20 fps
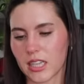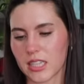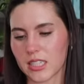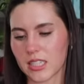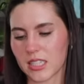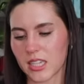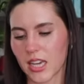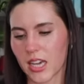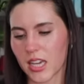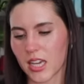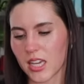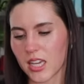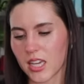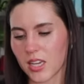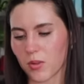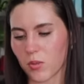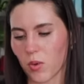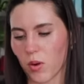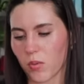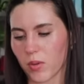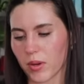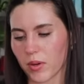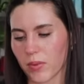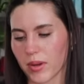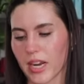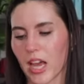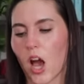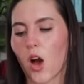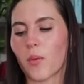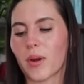Let's see what we're
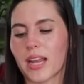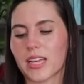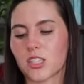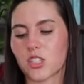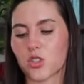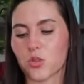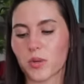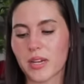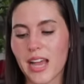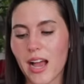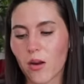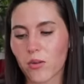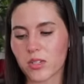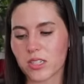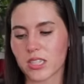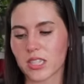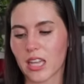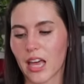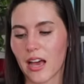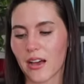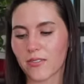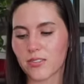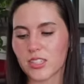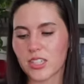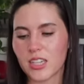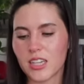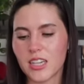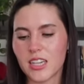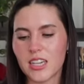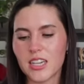reading. Oh, it has three hours
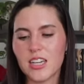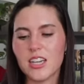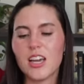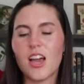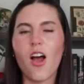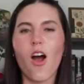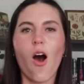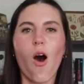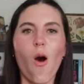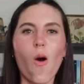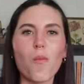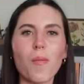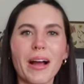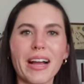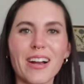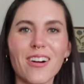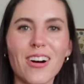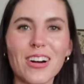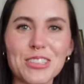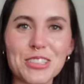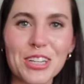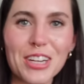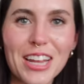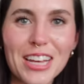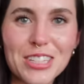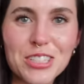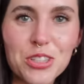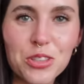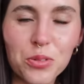left. Oh my gosh, it has